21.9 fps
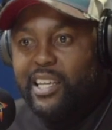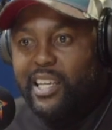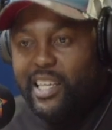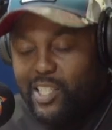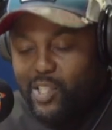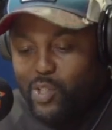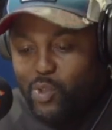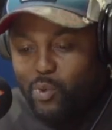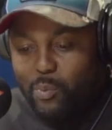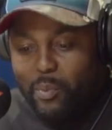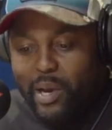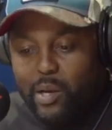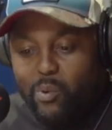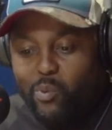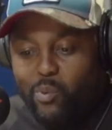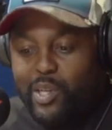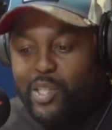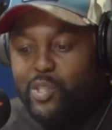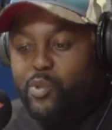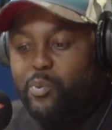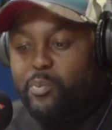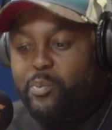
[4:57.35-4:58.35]
Yes, you might
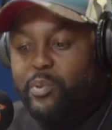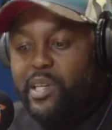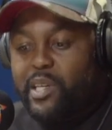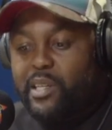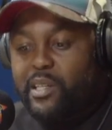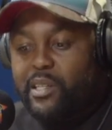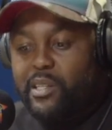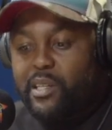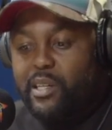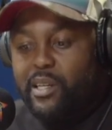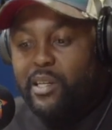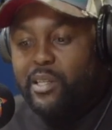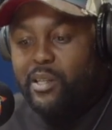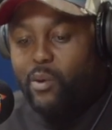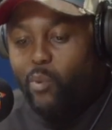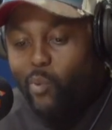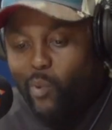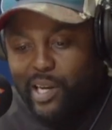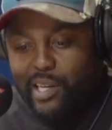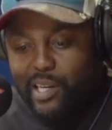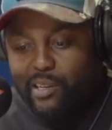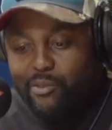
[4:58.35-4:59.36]
want to be the the
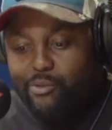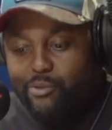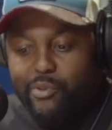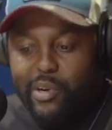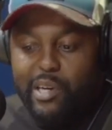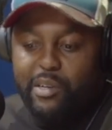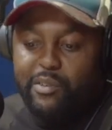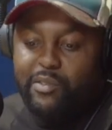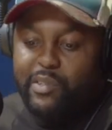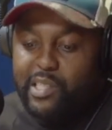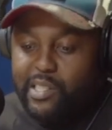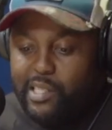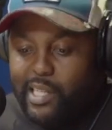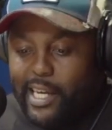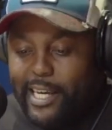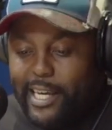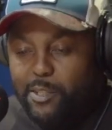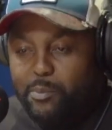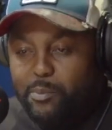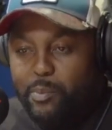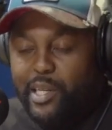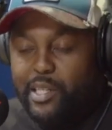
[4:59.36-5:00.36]
one in front of the
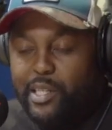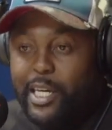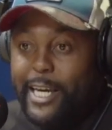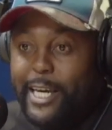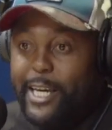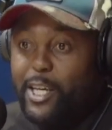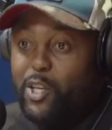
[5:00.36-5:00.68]
stage, but mm-hmm.